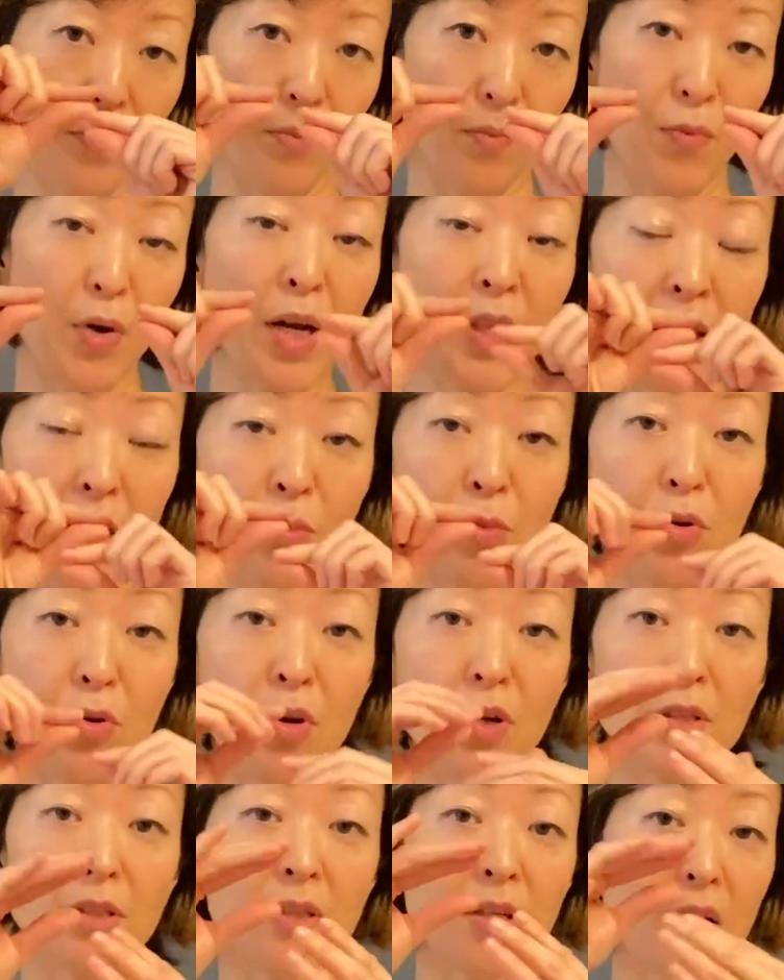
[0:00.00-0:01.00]

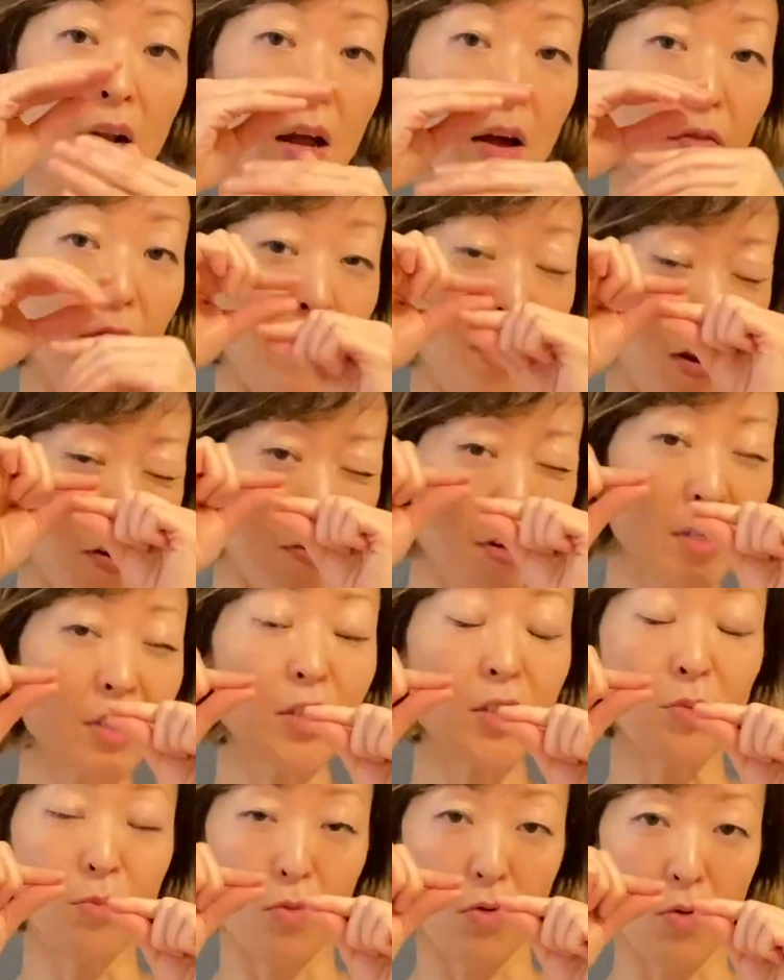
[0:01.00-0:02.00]
vertebrae are very
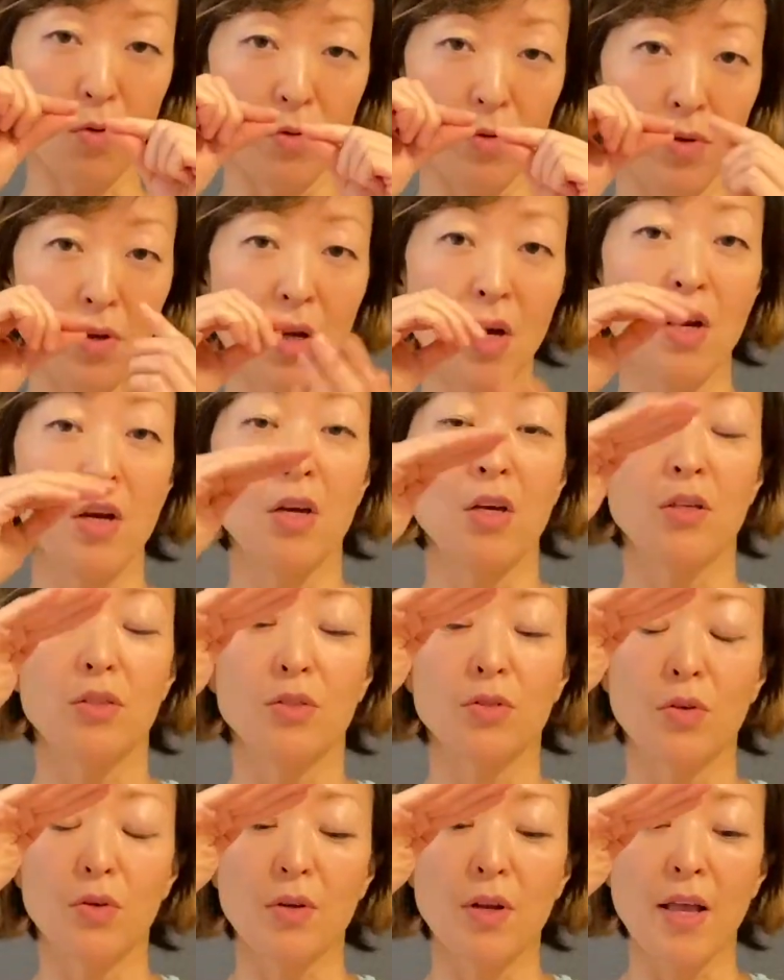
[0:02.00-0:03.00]
small,
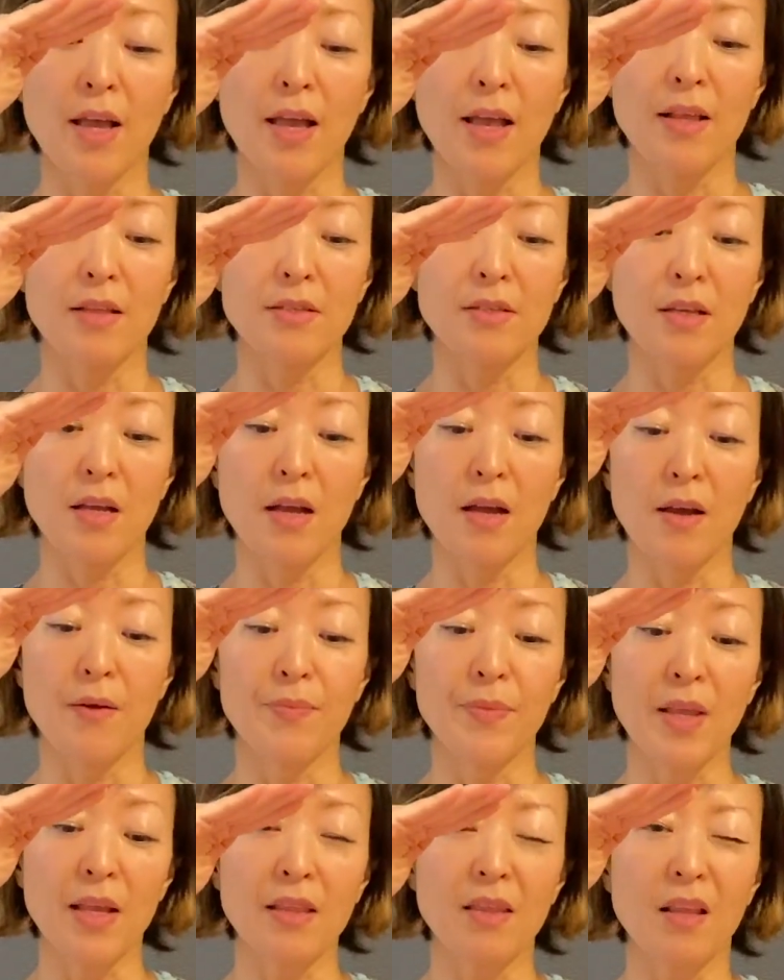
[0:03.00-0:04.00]
so it has a
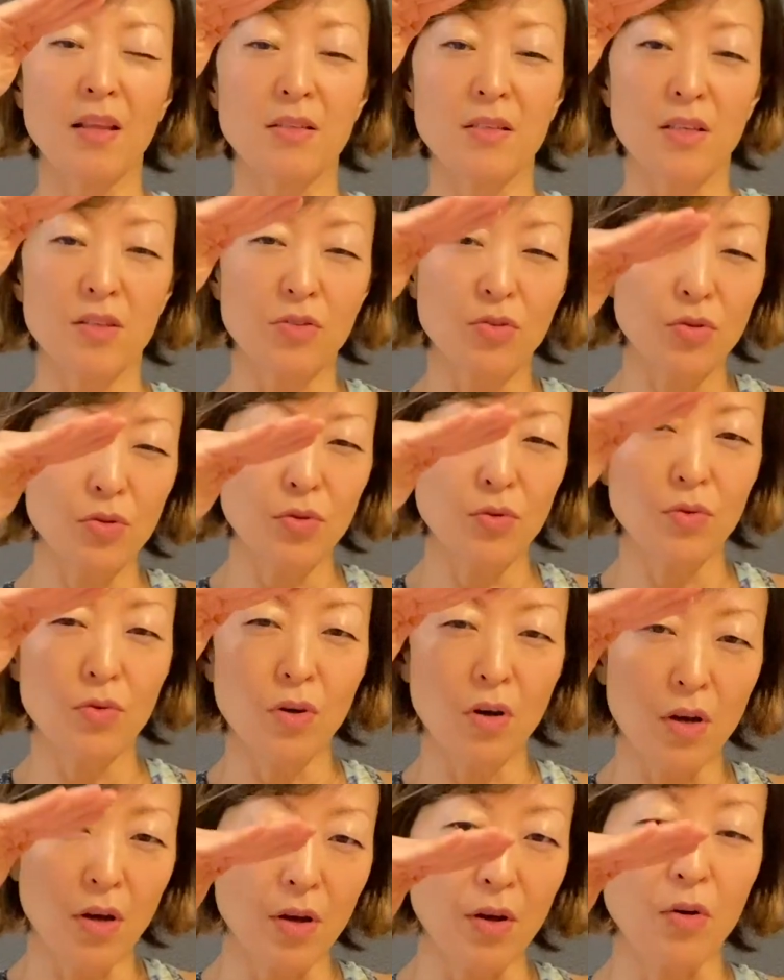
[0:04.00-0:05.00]
tendency to
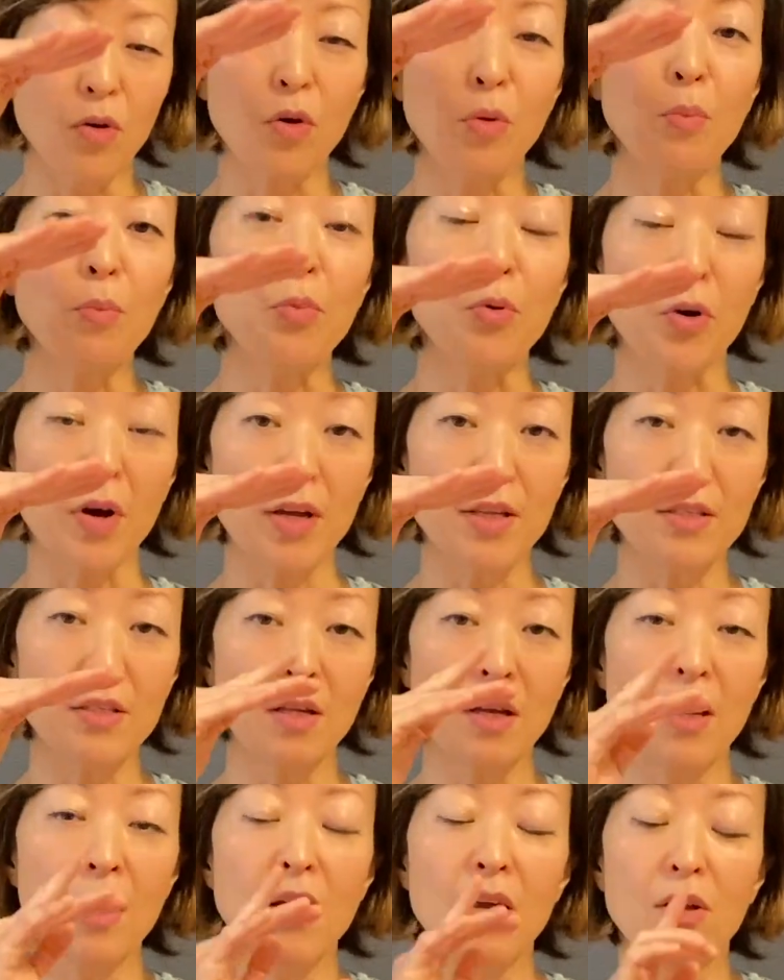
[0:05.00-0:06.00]
compress.
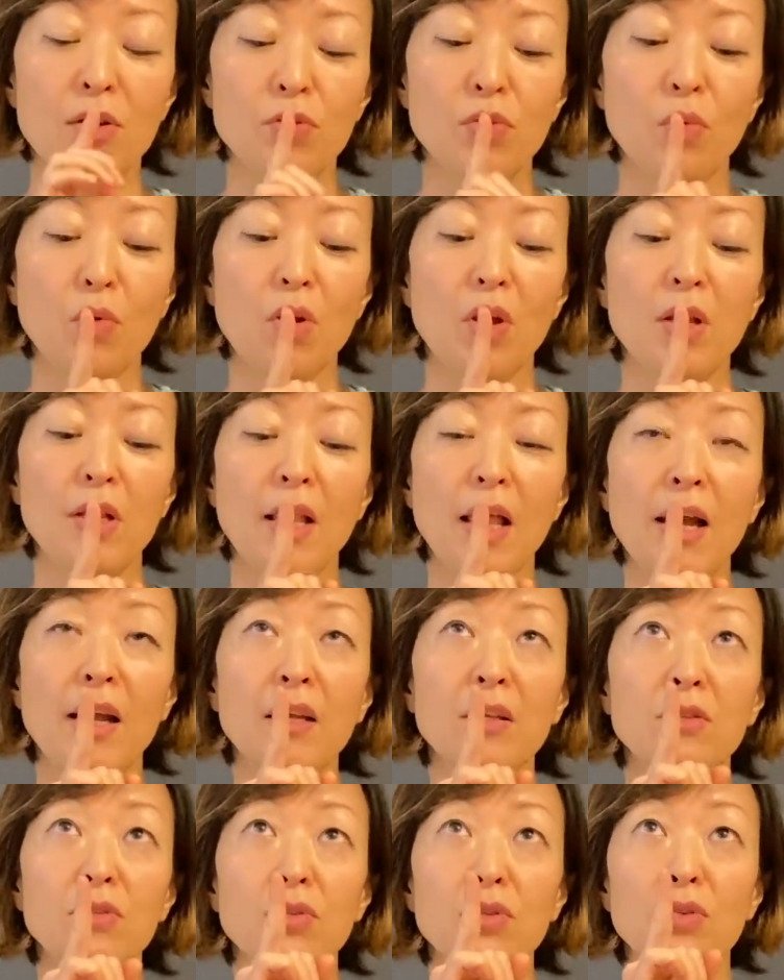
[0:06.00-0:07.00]
So we
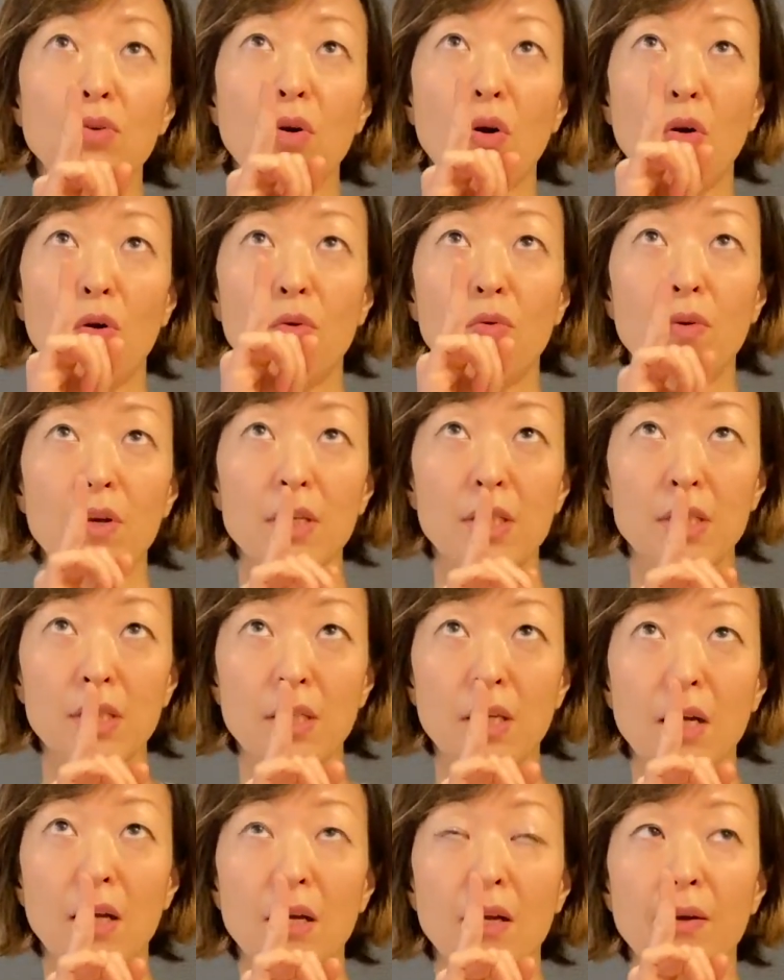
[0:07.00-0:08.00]
like to always
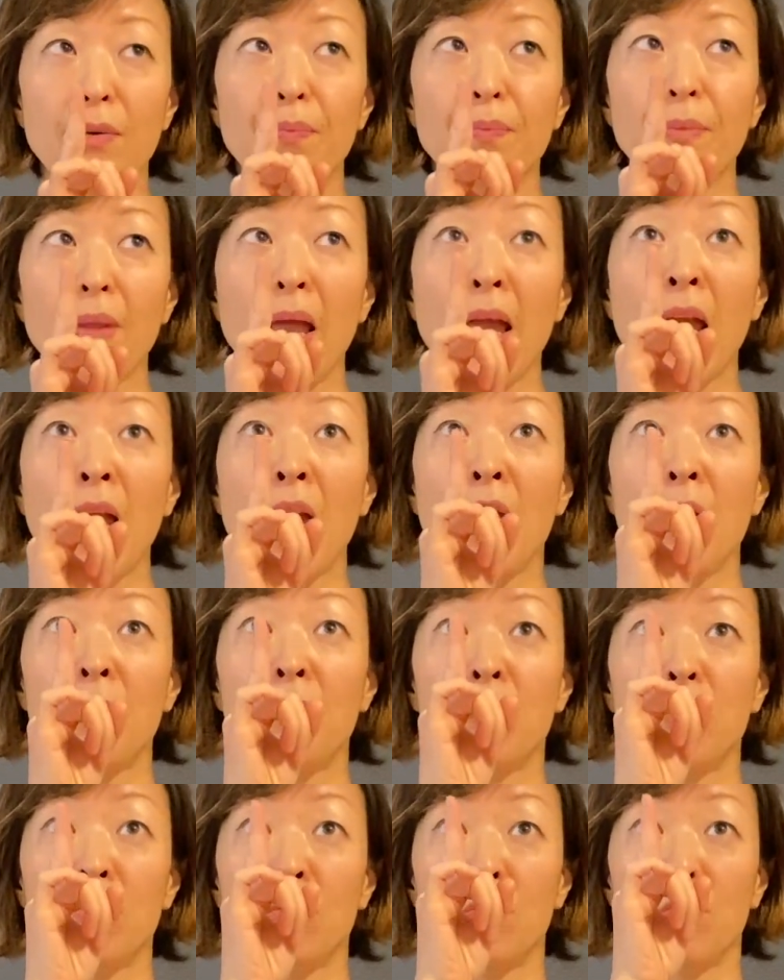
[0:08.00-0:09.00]

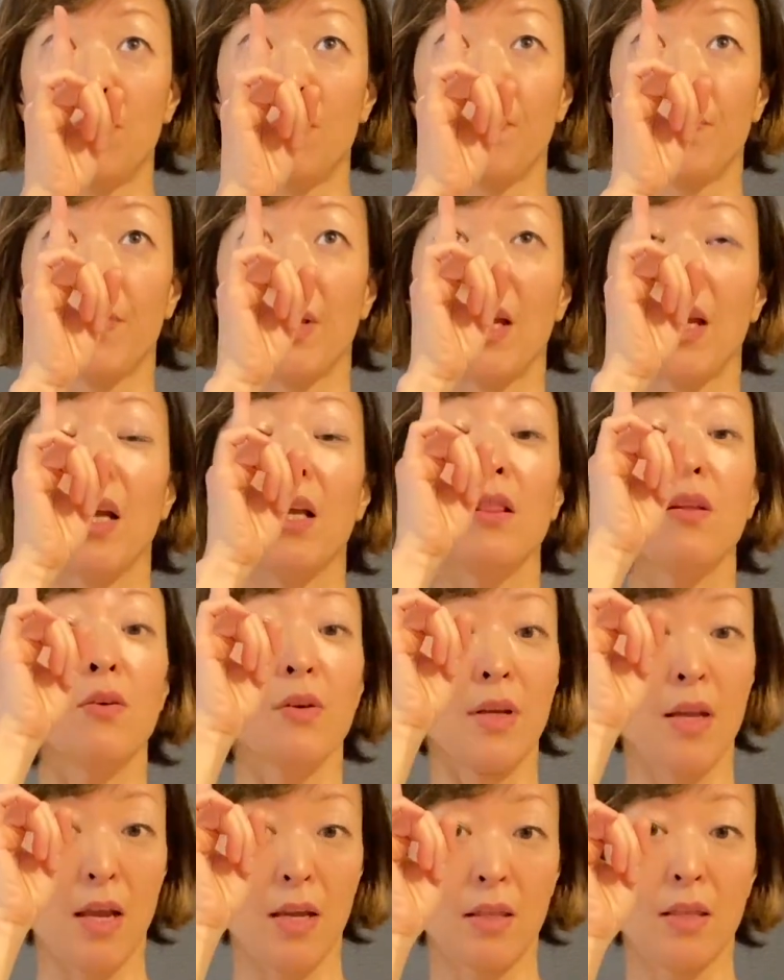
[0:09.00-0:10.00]
aim to
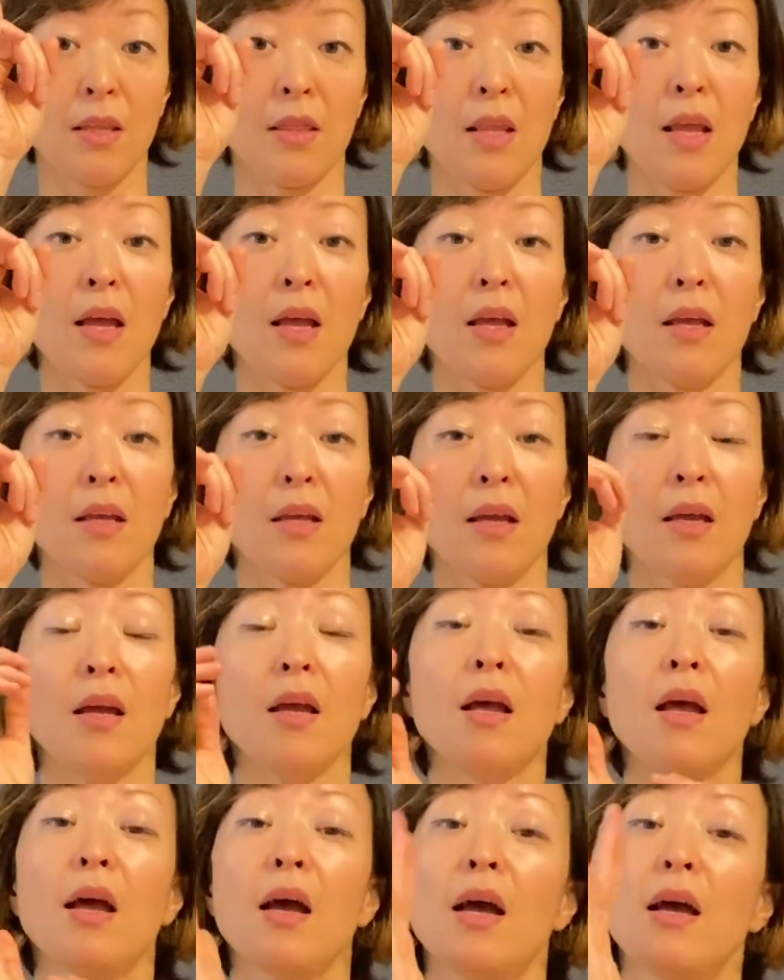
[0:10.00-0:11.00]
elongate the neck
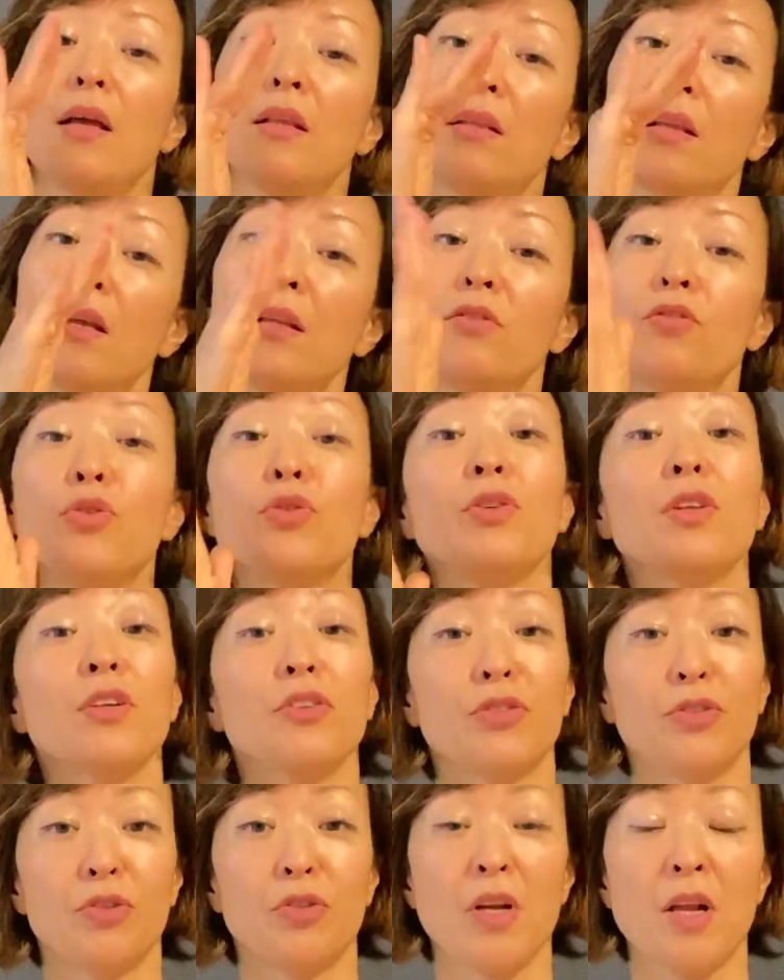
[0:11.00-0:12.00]
and then do the
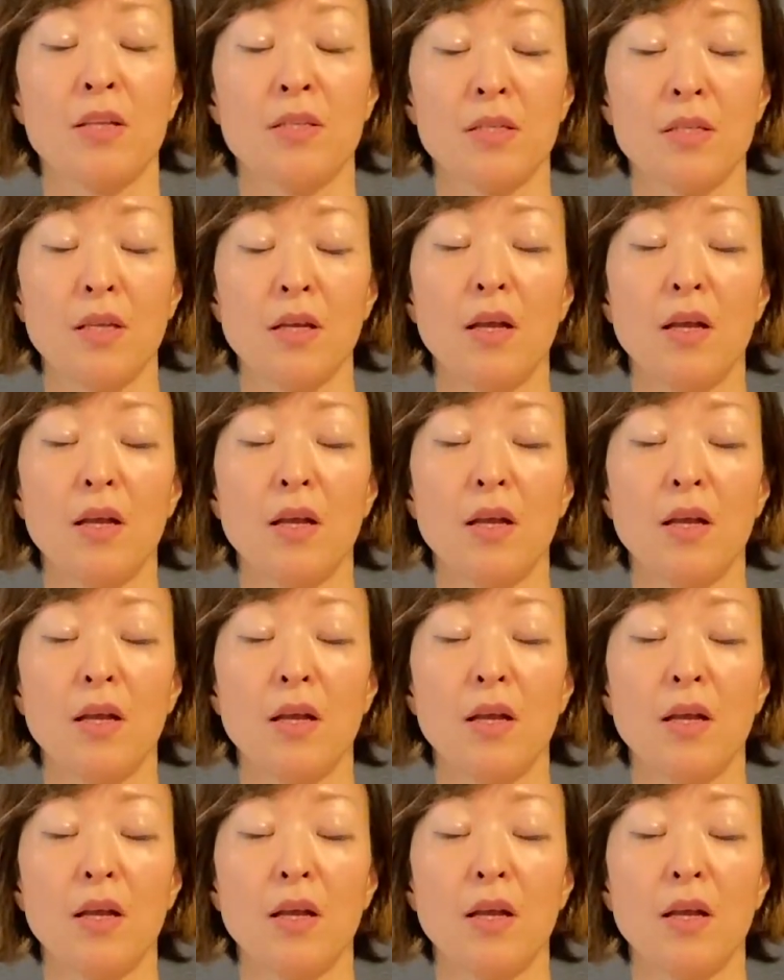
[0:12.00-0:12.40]
stretch.